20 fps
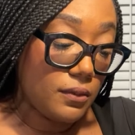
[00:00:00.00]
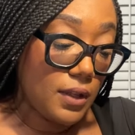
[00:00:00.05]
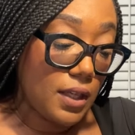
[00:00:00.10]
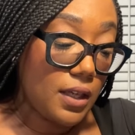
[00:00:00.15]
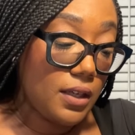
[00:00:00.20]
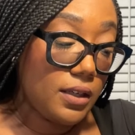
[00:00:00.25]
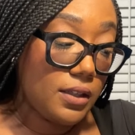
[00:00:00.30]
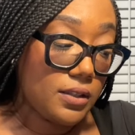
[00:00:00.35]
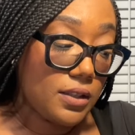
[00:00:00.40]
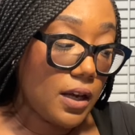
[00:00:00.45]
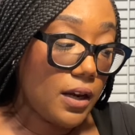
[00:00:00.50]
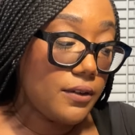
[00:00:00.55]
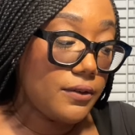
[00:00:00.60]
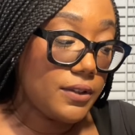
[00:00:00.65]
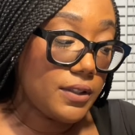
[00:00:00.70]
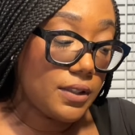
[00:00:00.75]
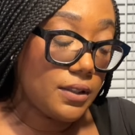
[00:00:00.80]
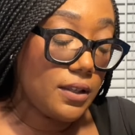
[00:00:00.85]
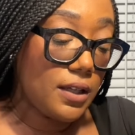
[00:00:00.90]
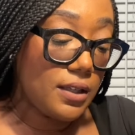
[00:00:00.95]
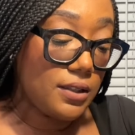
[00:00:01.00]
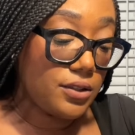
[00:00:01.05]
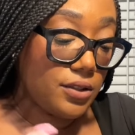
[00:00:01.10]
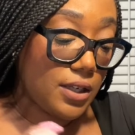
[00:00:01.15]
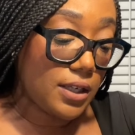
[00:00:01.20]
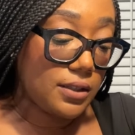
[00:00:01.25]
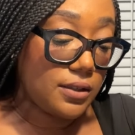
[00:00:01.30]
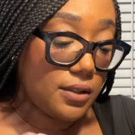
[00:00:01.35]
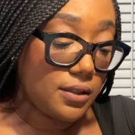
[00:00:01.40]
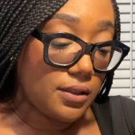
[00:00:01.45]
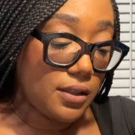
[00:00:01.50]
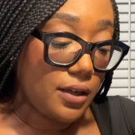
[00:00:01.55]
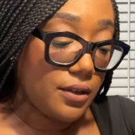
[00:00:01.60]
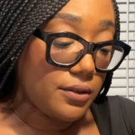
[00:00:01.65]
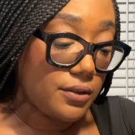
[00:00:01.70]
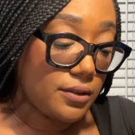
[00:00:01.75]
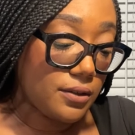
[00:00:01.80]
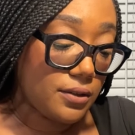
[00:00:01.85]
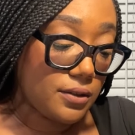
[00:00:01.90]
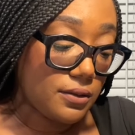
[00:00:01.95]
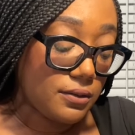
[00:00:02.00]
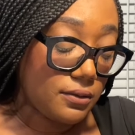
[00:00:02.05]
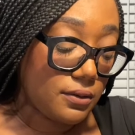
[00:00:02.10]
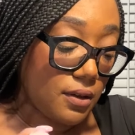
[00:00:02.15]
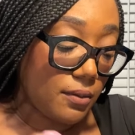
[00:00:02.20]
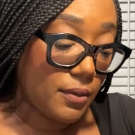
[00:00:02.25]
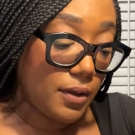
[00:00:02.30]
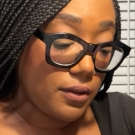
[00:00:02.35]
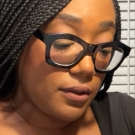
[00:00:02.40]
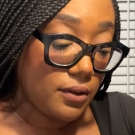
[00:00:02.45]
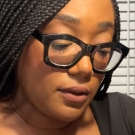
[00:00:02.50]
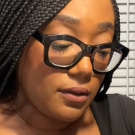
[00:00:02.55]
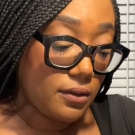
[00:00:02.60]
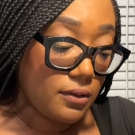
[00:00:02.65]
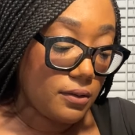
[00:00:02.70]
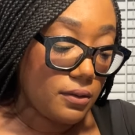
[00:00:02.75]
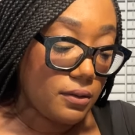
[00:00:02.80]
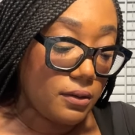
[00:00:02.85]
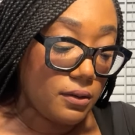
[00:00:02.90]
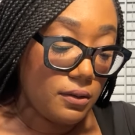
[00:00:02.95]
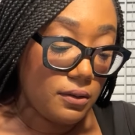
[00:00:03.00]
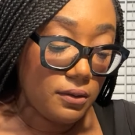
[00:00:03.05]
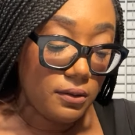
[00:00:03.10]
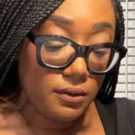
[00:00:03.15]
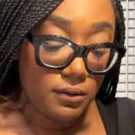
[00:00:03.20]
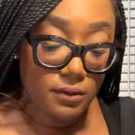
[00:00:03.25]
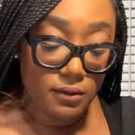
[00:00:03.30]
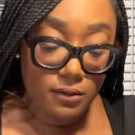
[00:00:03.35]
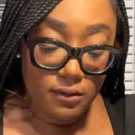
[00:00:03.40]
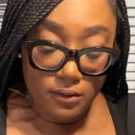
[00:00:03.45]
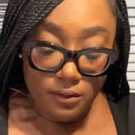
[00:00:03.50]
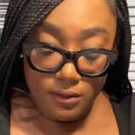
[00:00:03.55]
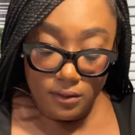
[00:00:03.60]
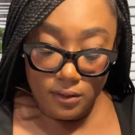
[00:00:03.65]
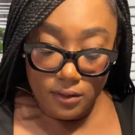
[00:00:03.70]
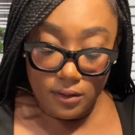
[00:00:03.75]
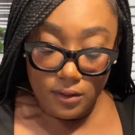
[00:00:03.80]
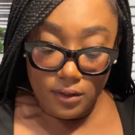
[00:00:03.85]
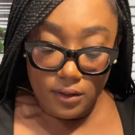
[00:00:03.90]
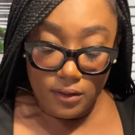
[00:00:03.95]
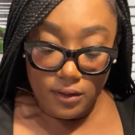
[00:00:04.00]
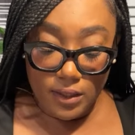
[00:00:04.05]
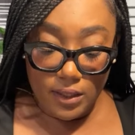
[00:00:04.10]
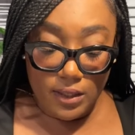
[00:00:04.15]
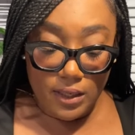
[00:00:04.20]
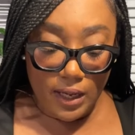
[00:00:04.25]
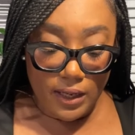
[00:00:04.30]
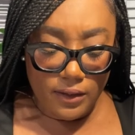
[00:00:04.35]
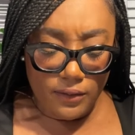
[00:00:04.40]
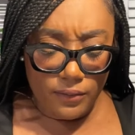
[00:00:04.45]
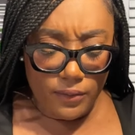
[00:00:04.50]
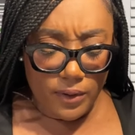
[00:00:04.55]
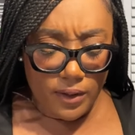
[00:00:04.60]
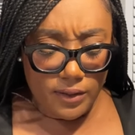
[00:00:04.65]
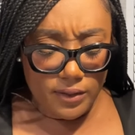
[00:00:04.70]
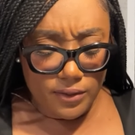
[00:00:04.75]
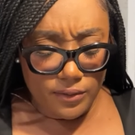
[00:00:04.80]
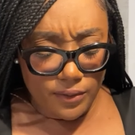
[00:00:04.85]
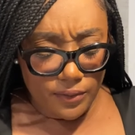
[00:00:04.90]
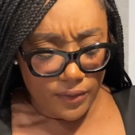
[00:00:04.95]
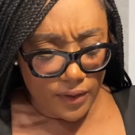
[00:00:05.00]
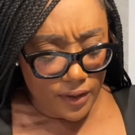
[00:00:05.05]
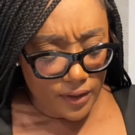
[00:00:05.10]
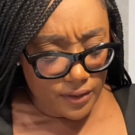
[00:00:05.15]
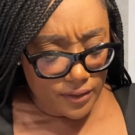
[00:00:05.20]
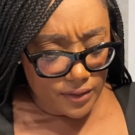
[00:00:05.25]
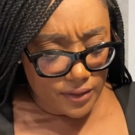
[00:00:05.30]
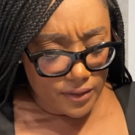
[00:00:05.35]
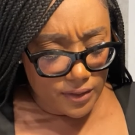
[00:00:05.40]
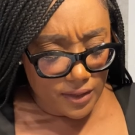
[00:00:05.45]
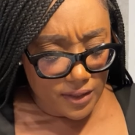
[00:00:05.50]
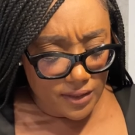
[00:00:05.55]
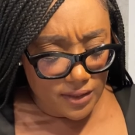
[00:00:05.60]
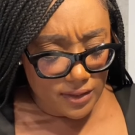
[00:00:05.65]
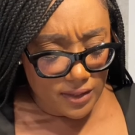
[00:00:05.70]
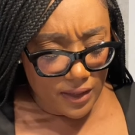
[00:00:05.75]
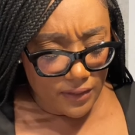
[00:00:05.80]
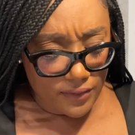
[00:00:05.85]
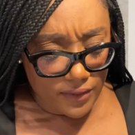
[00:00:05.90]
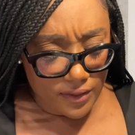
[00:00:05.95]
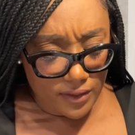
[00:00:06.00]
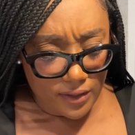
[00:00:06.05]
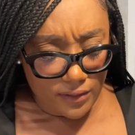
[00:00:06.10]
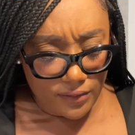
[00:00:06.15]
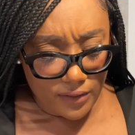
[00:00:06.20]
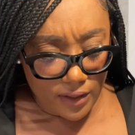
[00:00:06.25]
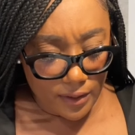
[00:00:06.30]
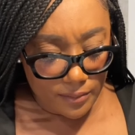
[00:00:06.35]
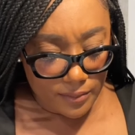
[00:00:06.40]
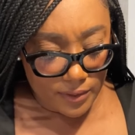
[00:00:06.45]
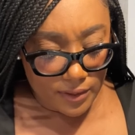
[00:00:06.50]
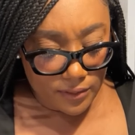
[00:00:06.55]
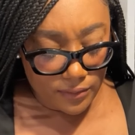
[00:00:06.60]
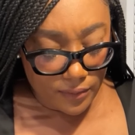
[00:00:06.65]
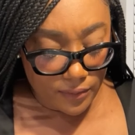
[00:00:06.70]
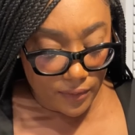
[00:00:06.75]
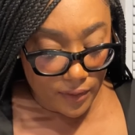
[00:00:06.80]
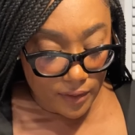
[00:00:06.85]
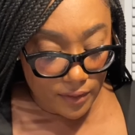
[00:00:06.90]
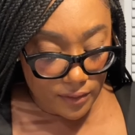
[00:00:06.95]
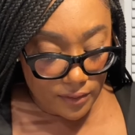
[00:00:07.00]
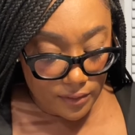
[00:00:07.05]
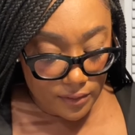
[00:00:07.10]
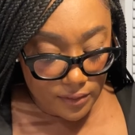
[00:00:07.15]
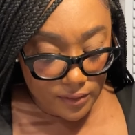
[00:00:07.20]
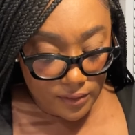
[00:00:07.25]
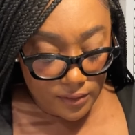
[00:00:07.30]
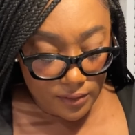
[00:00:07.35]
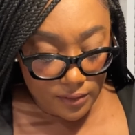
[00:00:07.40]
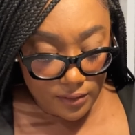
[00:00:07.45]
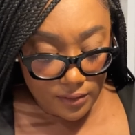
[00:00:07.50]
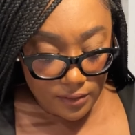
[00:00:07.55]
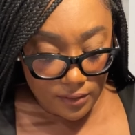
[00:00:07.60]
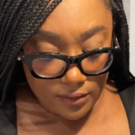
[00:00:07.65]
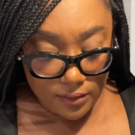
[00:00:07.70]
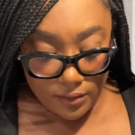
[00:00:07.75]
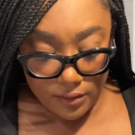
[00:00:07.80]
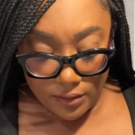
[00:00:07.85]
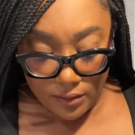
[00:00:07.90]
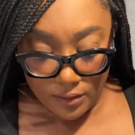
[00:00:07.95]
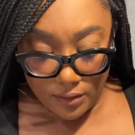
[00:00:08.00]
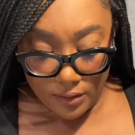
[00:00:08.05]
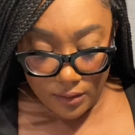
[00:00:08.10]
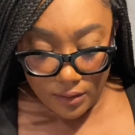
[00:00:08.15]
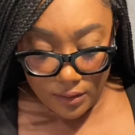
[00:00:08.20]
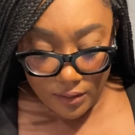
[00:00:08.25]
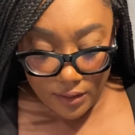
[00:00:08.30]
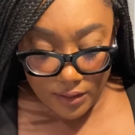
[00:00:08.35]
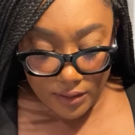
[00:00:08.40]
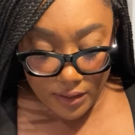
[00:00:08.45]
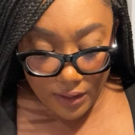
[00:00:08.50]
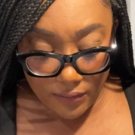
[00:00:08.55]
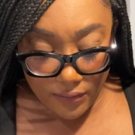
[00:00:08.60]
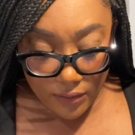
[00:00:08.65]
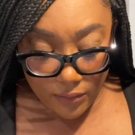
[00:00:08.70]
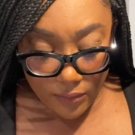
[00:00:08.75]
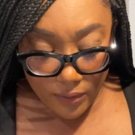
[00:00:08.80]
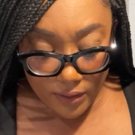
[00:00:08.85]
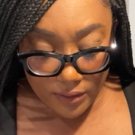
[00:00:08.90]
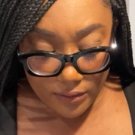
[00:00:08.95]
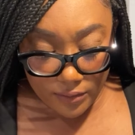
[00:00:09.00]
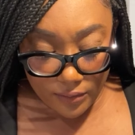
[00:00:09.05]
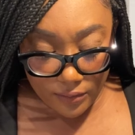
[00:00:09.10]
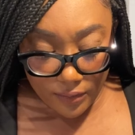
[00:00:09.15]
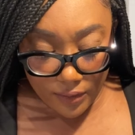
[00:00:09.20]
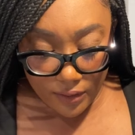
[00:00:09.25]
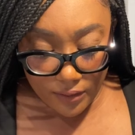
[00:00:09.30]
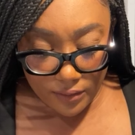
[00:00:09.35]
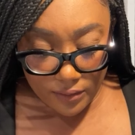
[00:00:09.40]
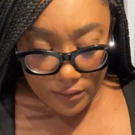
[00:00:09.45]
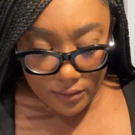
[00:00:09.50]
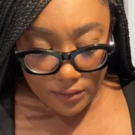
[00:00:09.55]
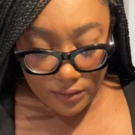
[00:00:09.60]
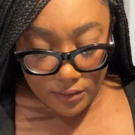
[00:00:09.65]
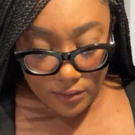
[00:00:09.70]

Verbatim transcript: He deserves his just desserts. Come on. The Knight of Wands reverse, the Seven of Cups reverse. Seven of oh Wands reversed.